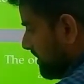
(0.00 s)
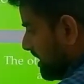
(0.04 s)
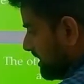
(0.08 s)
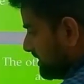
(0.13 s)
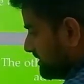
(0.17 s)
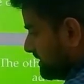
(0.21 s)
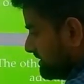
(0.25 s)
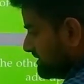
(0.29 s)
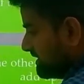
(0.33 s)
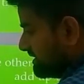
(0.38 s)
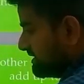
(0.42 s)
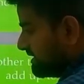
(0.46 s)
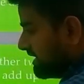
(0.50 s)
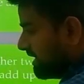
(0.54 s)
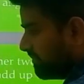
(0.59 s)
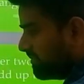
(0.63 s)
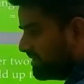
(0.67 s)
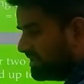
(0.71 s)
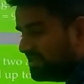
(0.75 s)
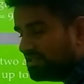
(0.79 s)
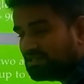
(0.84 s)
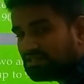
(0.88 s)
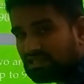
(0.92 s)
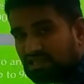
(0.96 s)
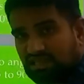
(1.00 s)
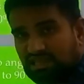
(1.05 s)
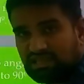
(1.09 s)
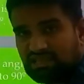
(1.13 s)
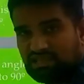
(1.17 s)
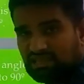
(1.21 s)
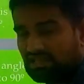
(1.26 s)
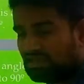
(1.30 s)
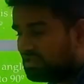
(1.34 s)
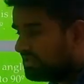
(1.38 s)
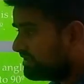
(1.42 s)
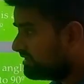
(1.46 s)
mark this as a capital
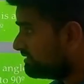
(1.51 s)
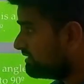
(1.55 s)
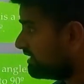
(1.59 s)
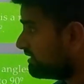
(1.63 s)
C,